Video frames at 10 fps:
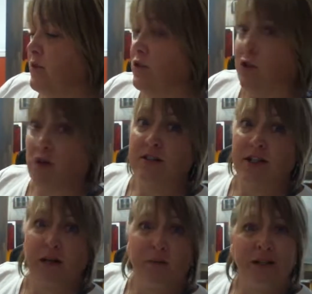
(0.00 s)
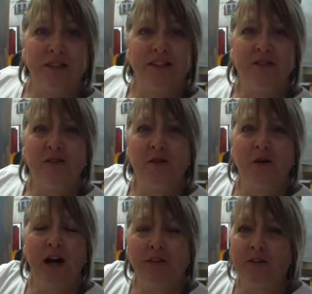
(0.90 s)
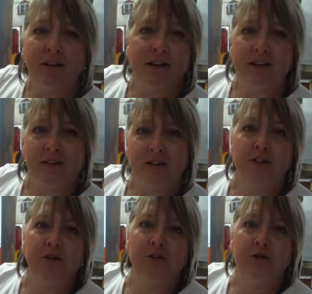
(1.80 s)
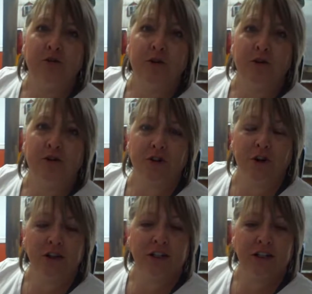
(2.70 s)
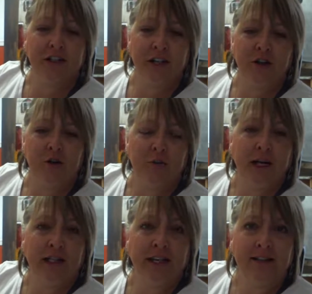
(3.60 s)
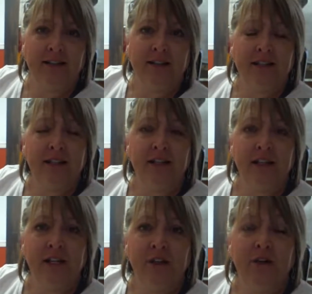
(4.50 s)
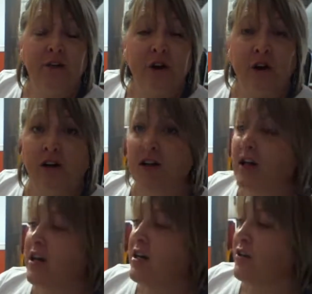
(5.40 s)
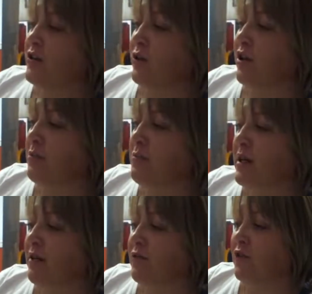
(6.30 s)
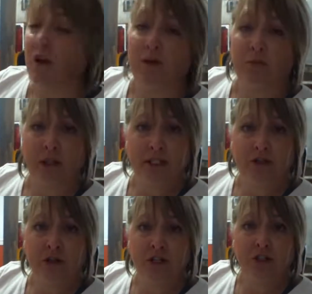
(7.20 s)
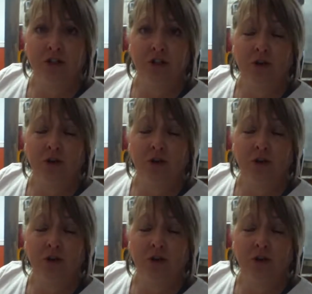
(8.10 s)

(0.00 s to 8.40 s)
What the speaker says: dogscaping. So everything to do with your dog that you might like to see in your yard. So it could be a full-on play structure,